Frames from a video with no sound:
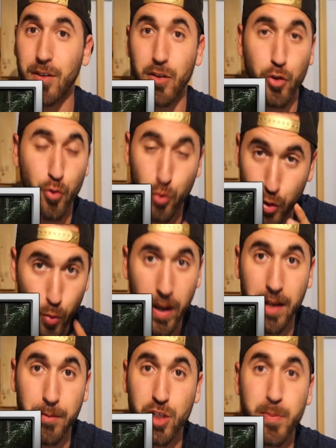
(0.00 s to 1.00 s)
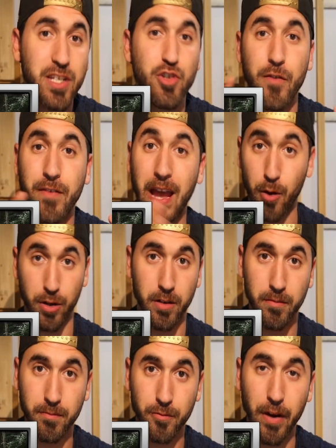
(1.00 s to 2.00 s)
You win just because you have counter,
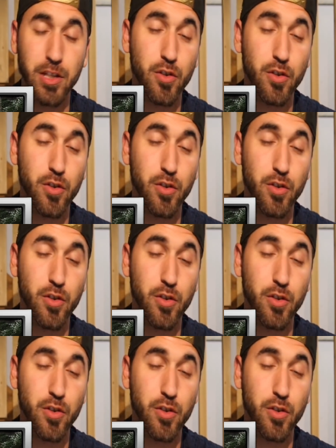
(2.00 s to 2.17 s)
right?